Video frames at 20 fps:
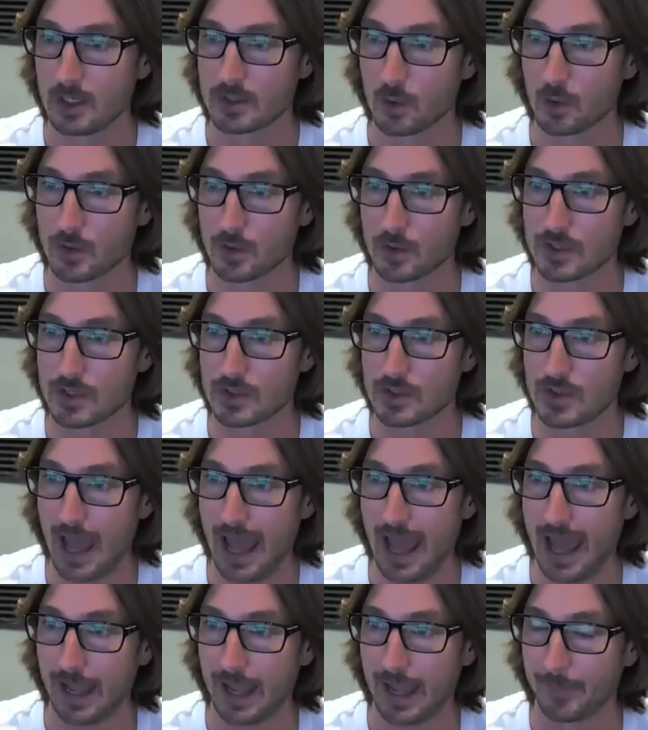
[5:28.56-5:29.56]
sources
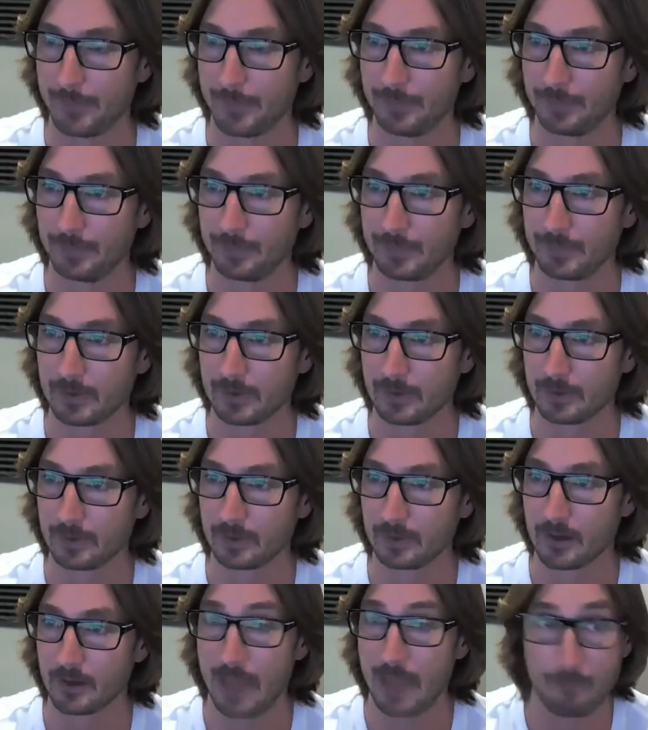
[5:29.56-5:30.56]
say.
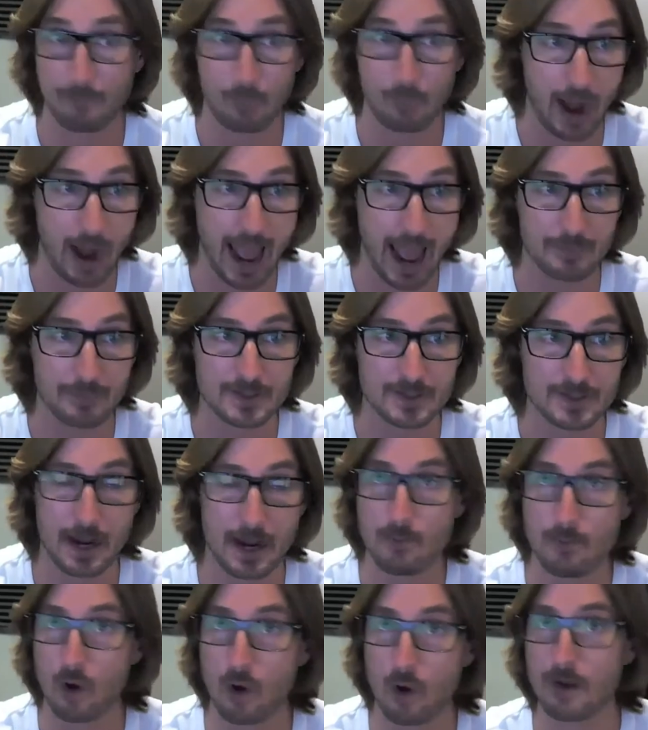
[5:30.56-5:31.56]
Could that perhaps been
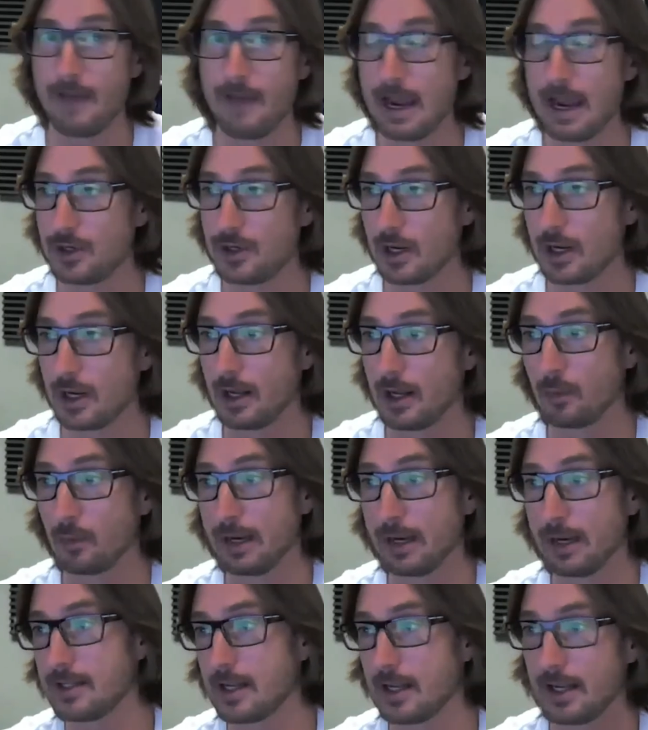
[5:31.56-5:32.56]
a motivation and a
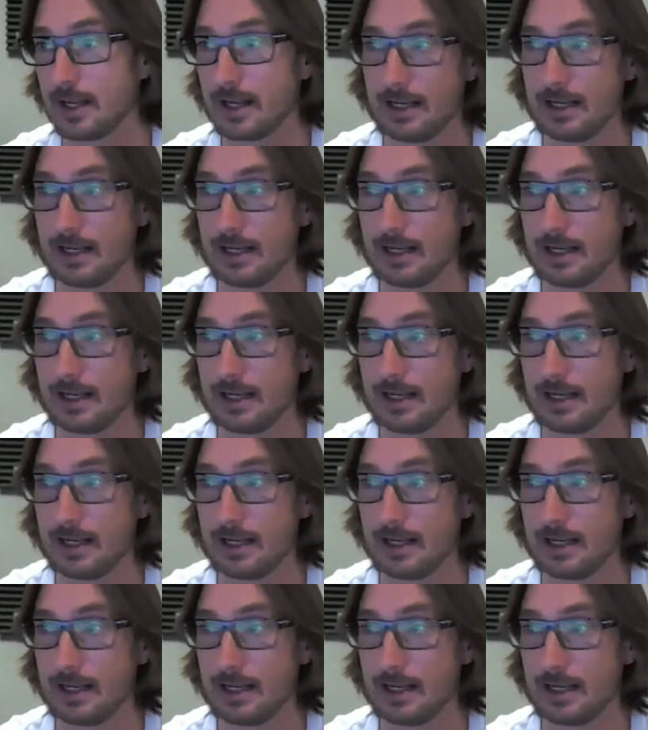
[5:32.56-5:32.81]
reason in